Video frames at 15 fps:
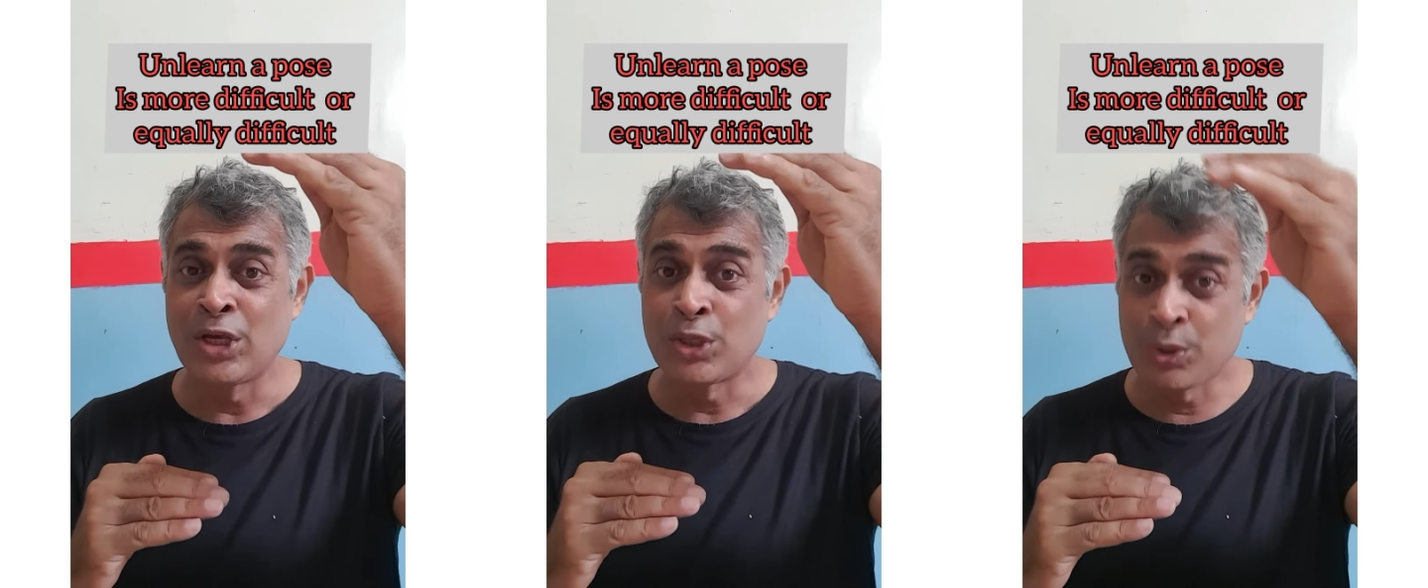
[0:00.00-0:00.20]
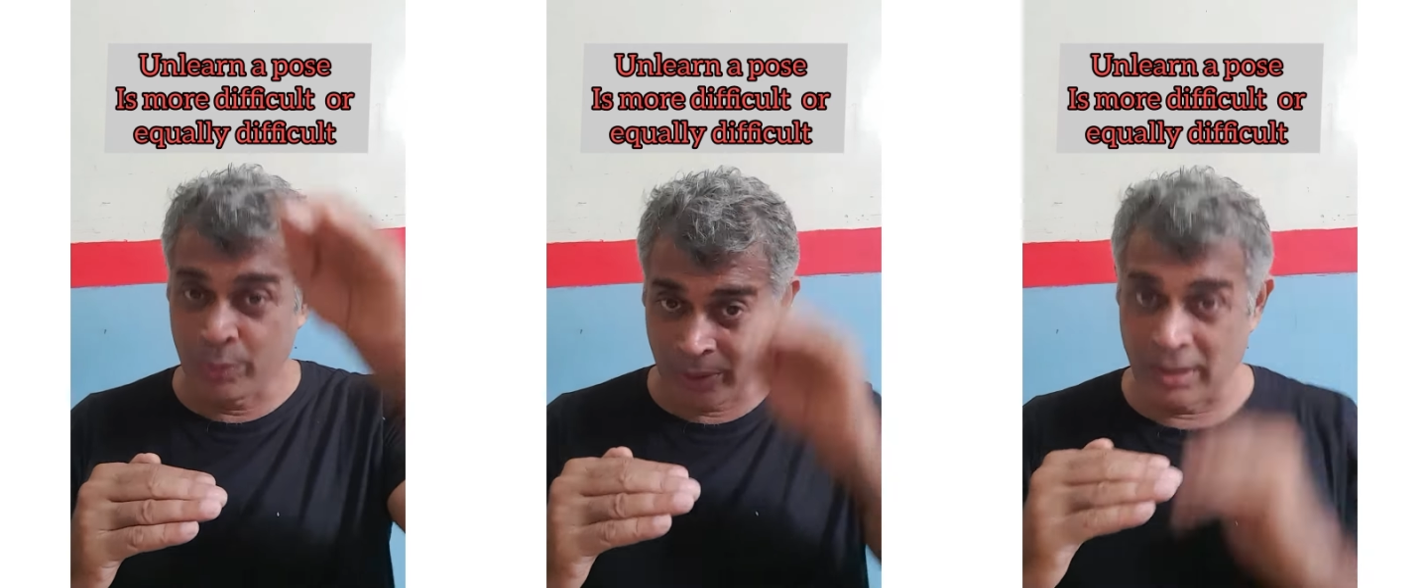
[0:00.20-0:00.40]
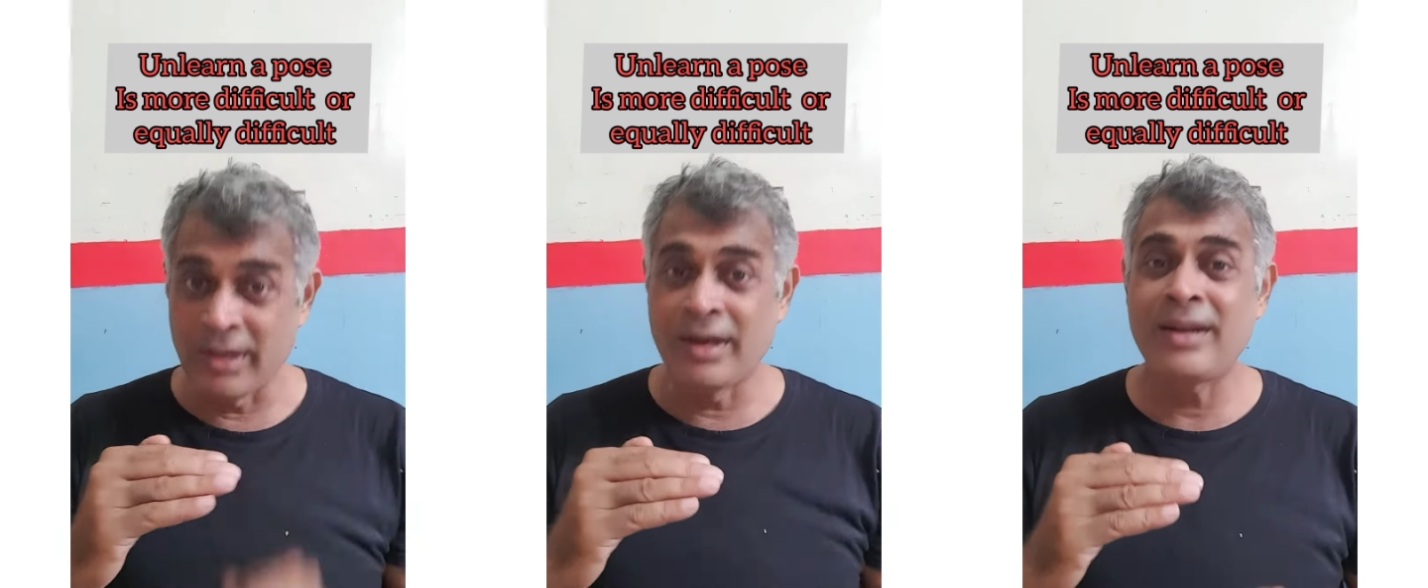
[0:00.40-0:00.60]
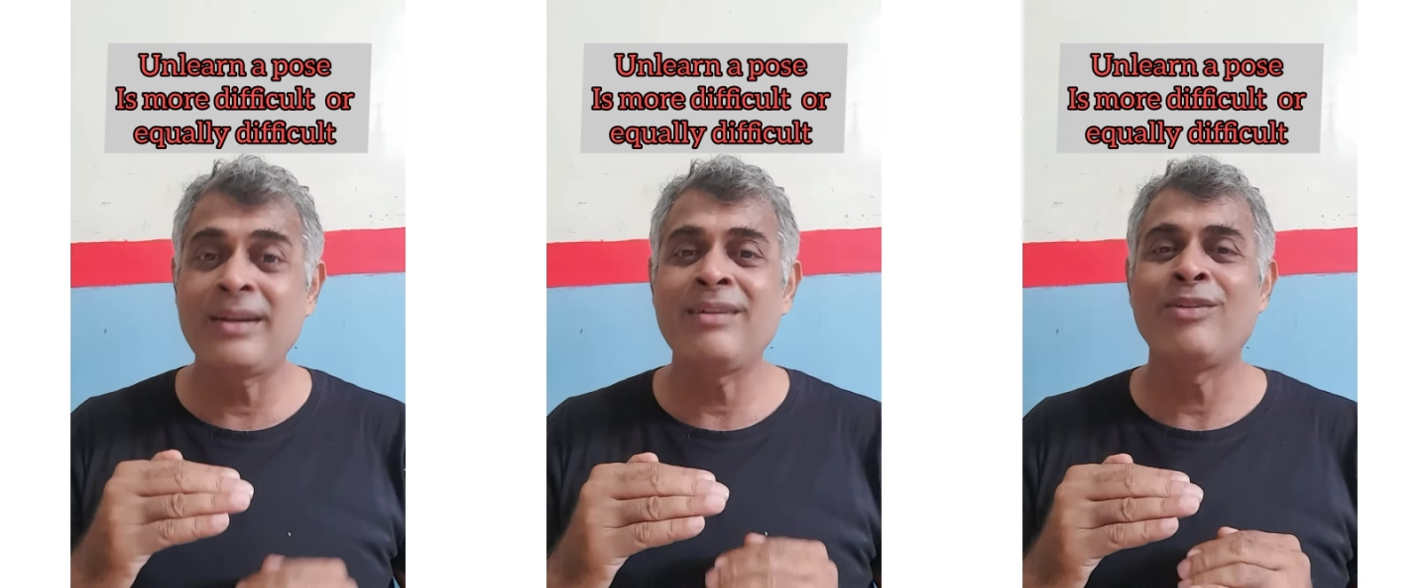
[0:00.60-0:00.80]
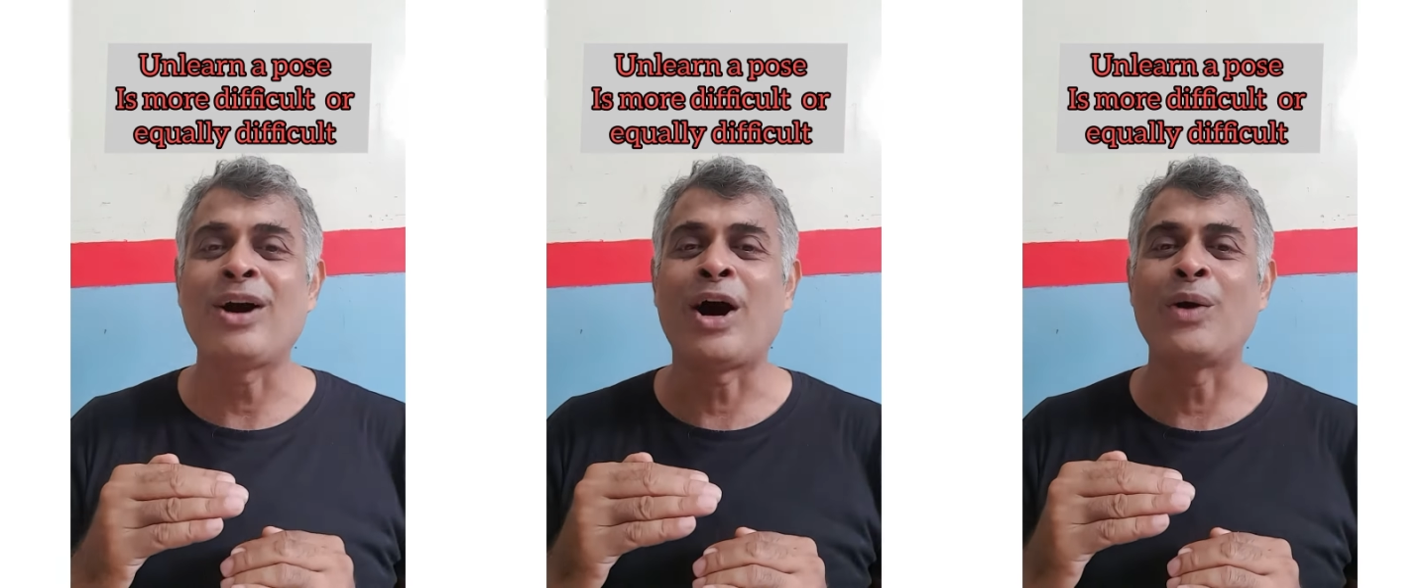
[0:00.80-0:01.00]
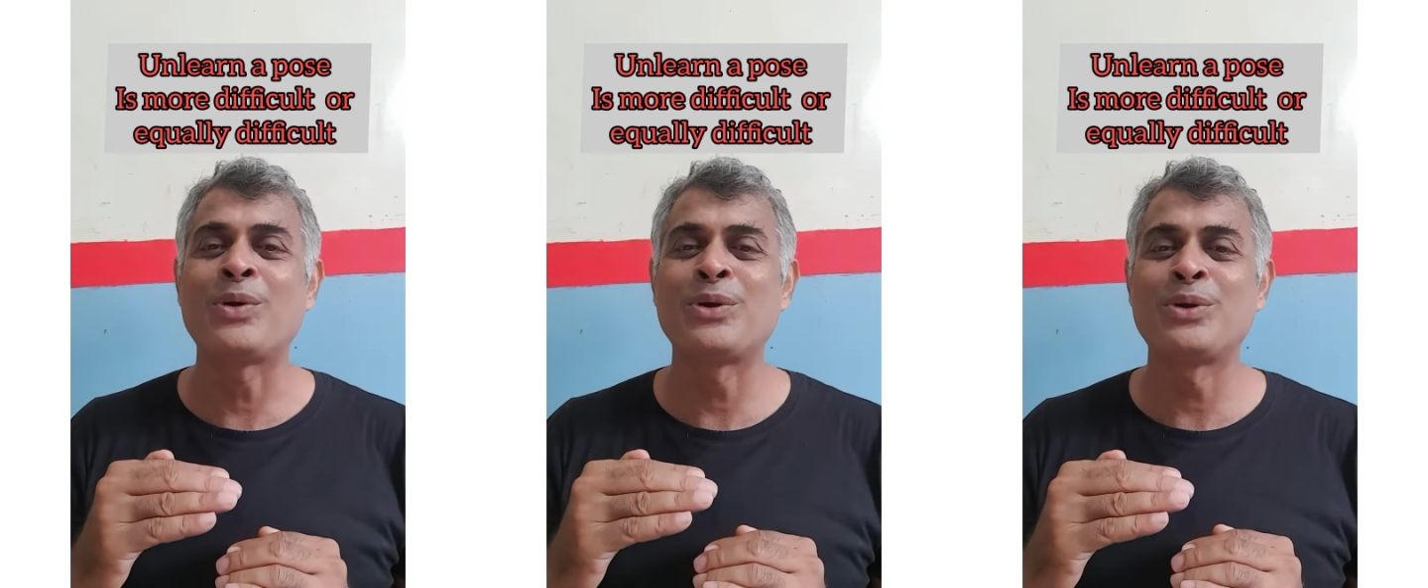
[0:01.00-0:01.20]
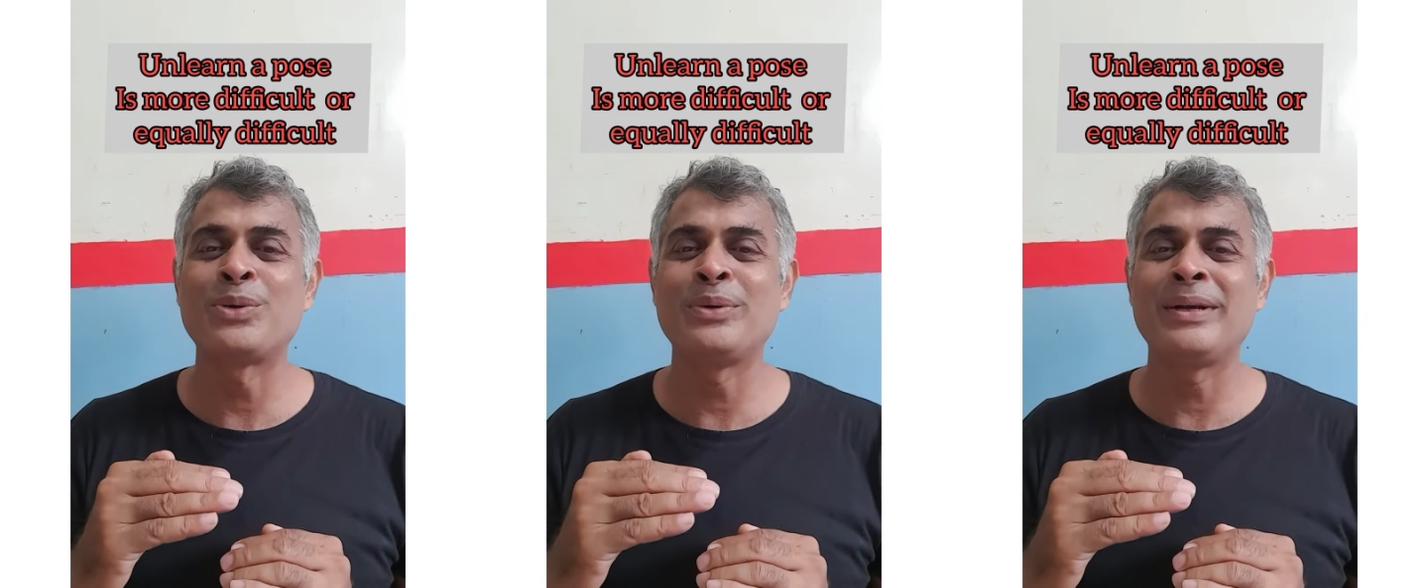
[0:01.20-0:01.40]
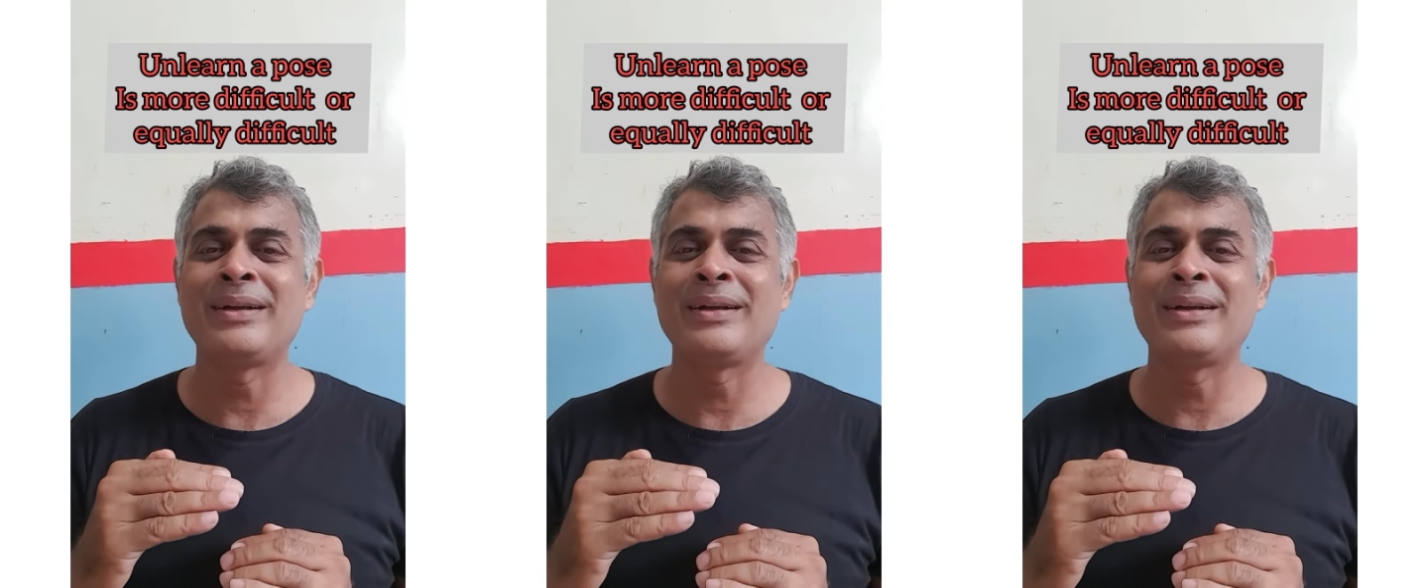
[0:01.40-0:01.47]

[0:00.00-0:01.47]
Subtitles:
you will learn how to do